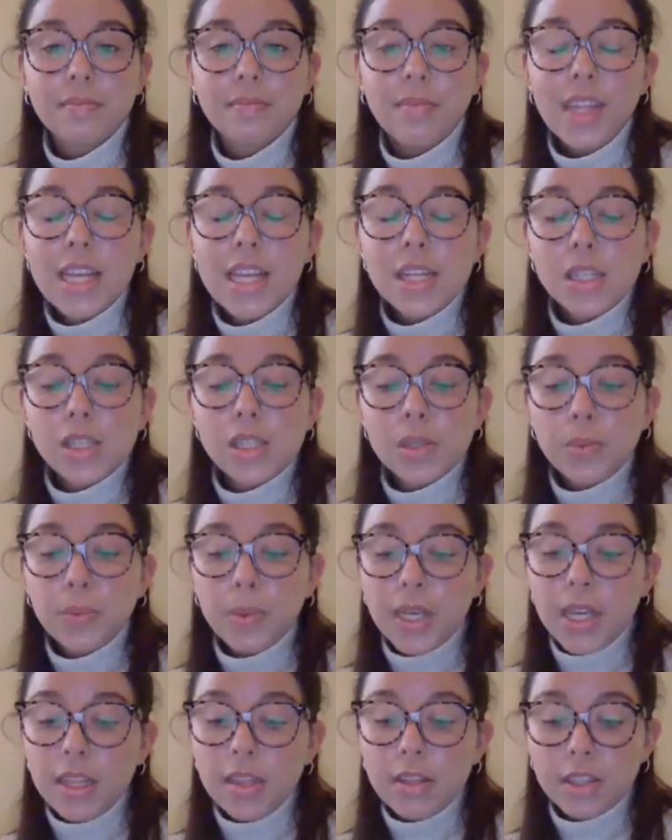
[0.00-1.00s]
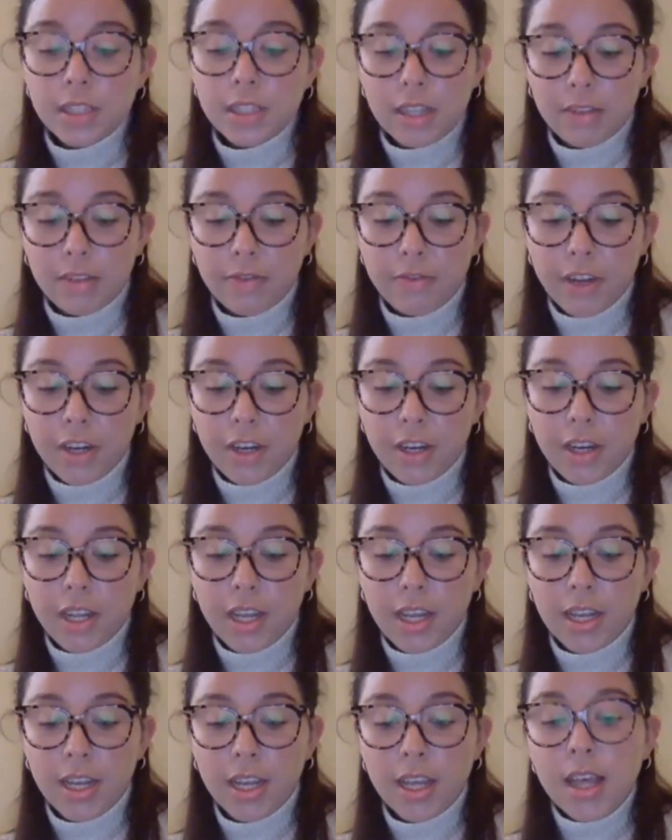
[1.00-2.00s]
So we looked at
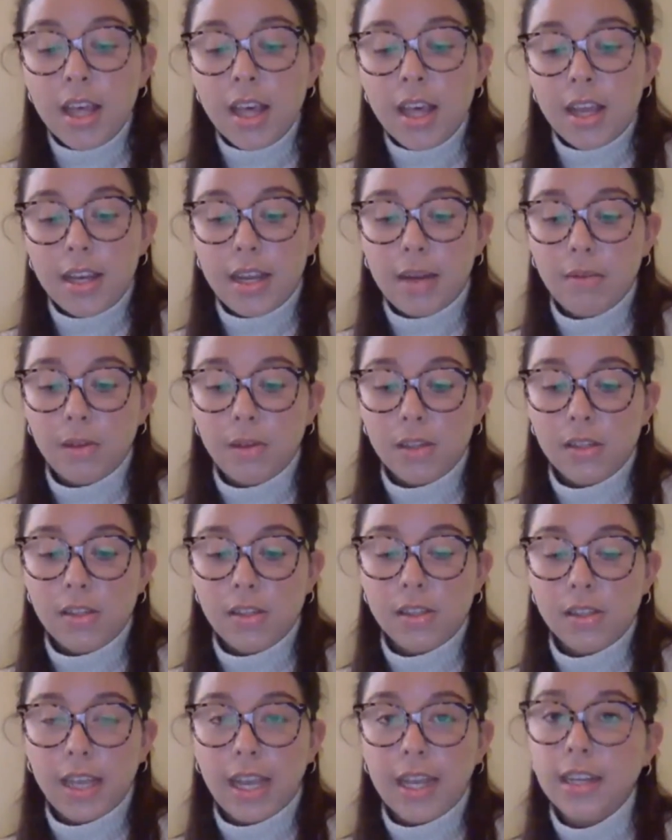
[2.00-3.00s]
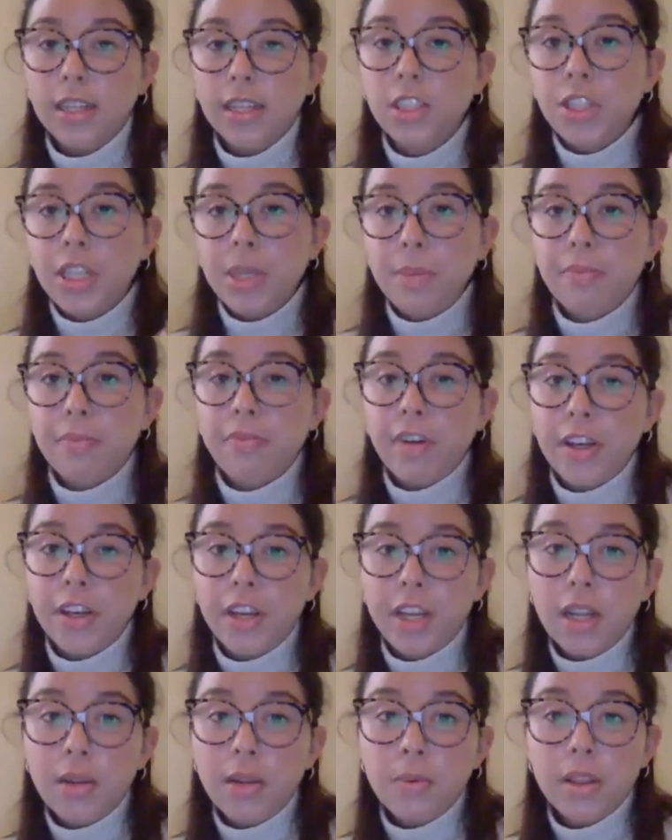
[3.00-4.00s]
funding that was kind of cheap
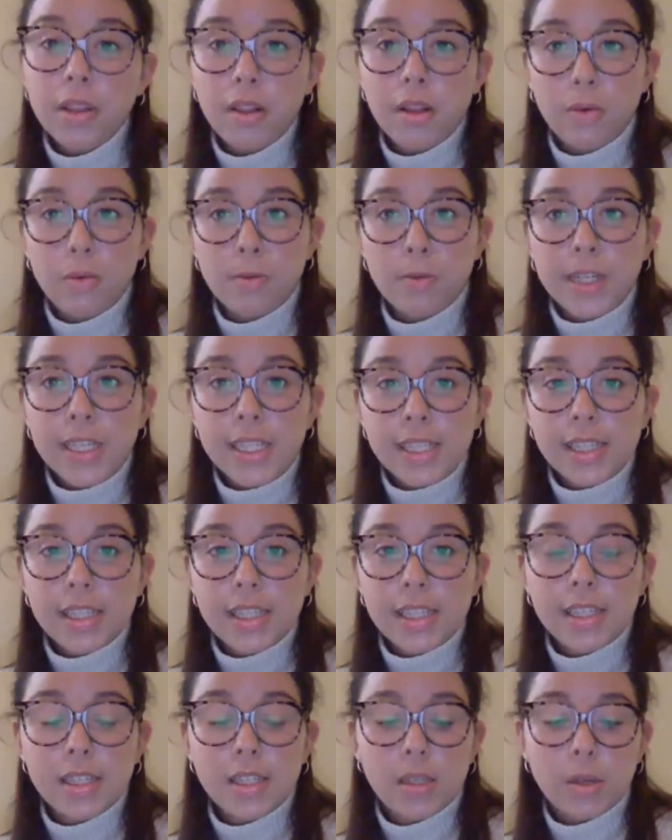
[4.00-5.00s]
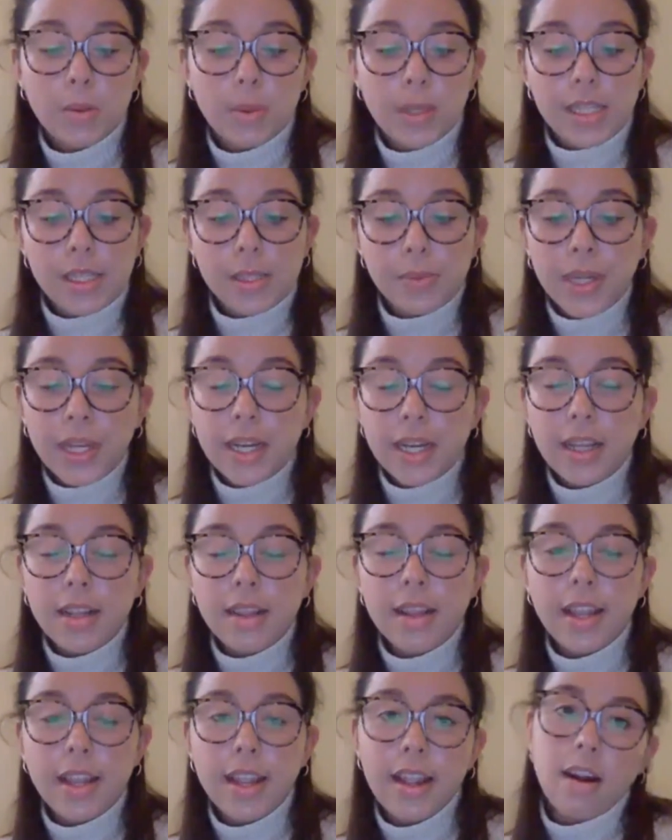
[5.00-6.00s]
funding with low risk. So in Sweden,
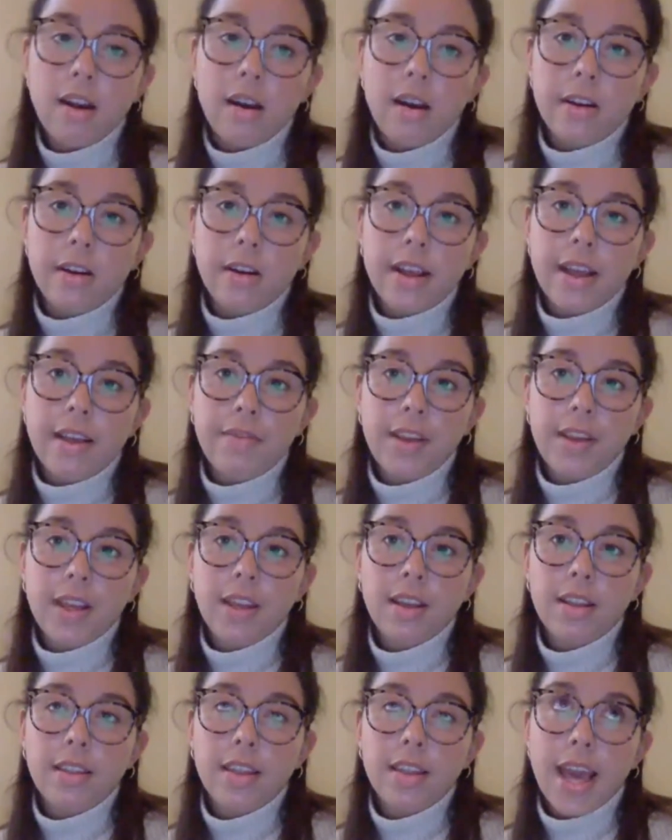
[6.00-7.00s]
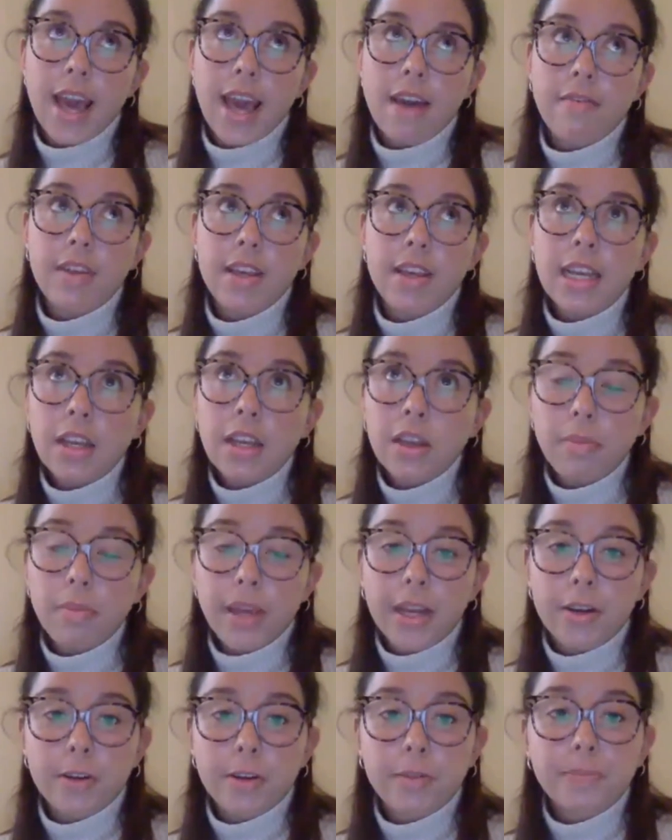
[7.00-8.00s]
they have
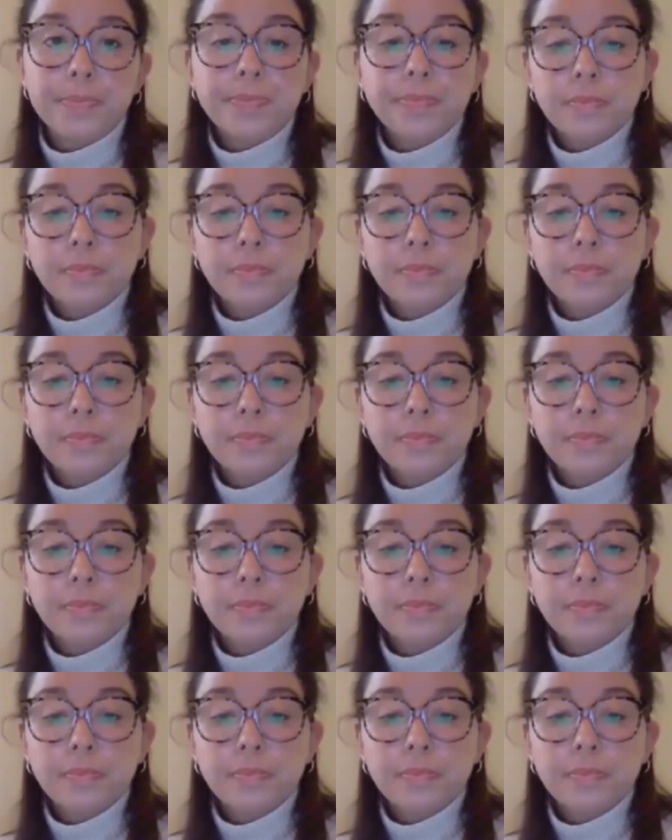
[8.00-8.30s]
incubator